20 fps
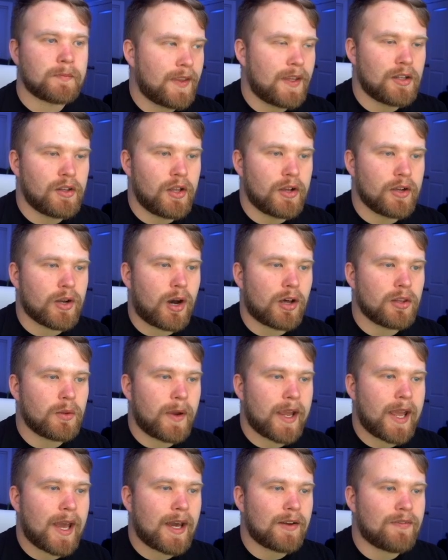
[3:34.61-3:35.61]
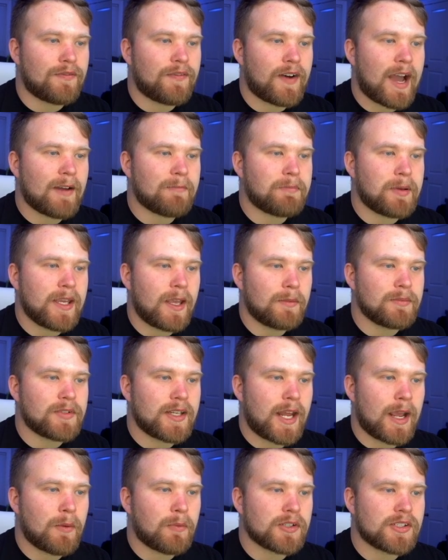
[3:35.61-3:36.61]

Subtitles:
And then look, all the way out at 5 p.m. today,